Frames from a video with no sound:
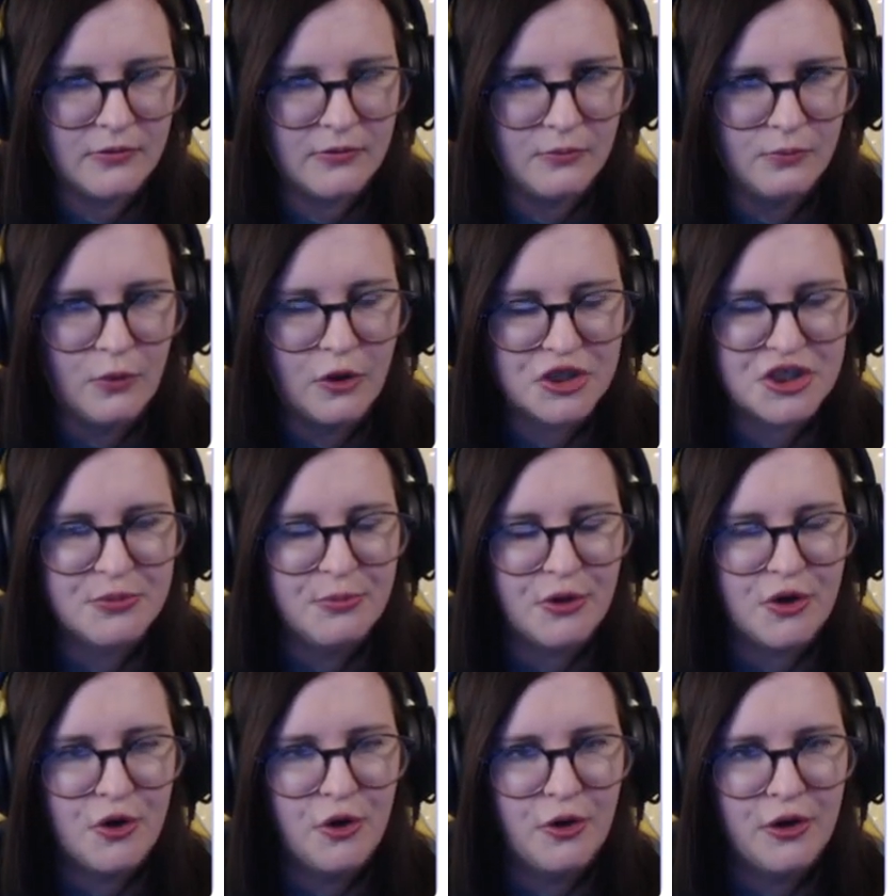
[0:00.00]
what you
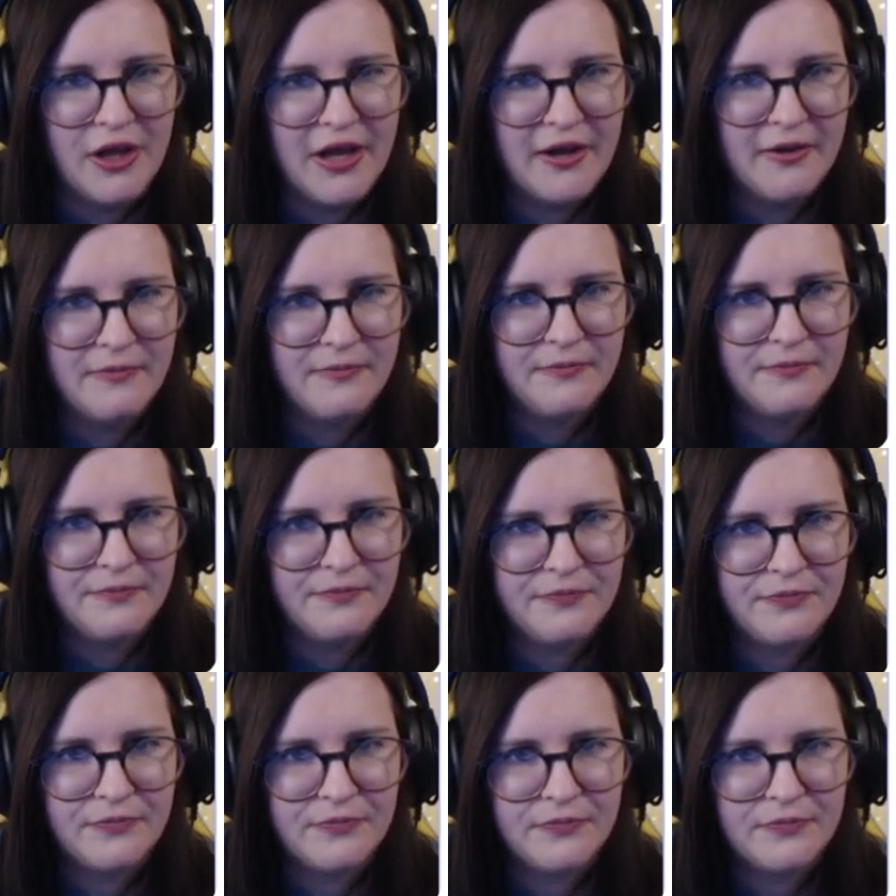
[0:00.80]
call it
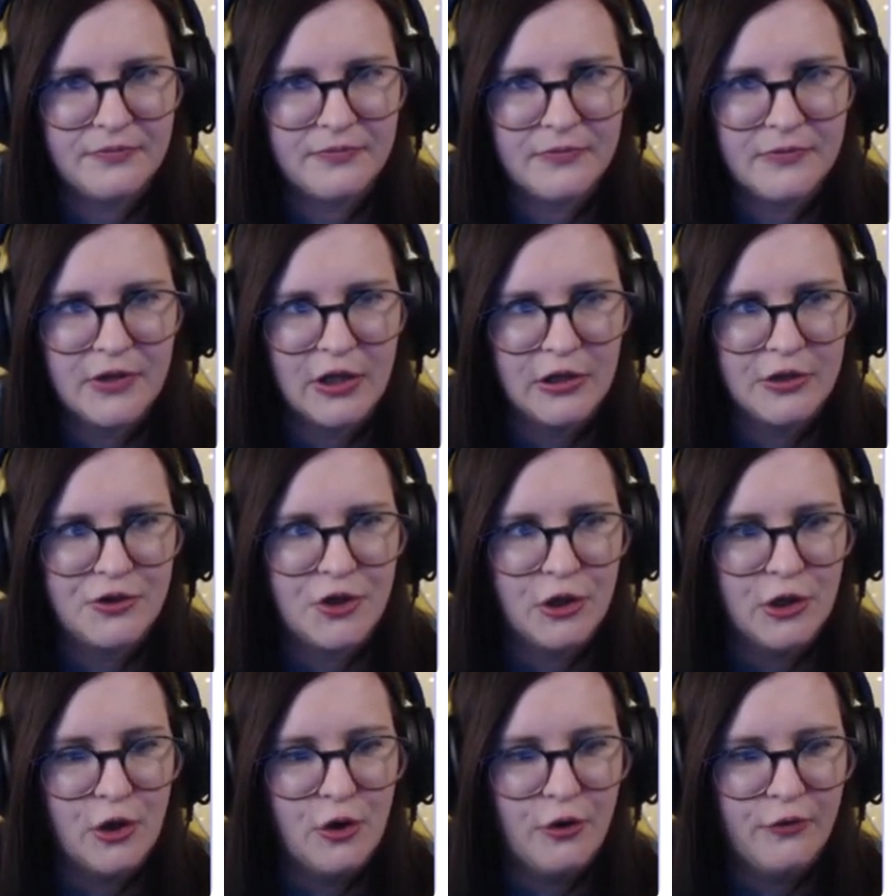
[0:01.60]
the the
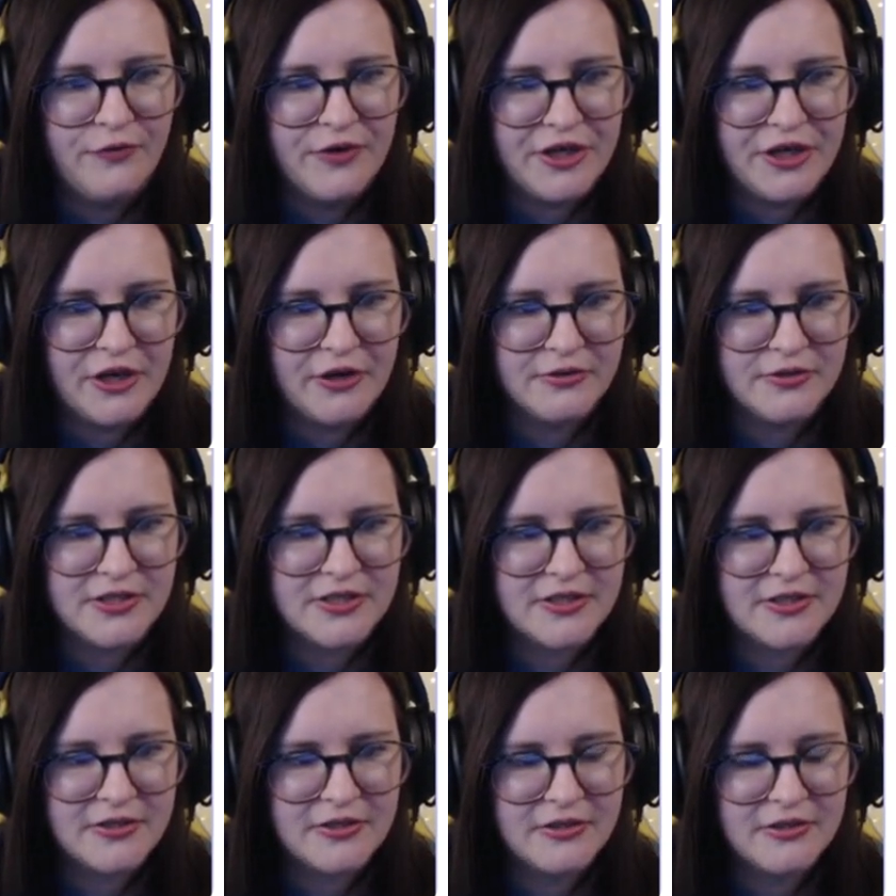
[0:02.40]
lore videos.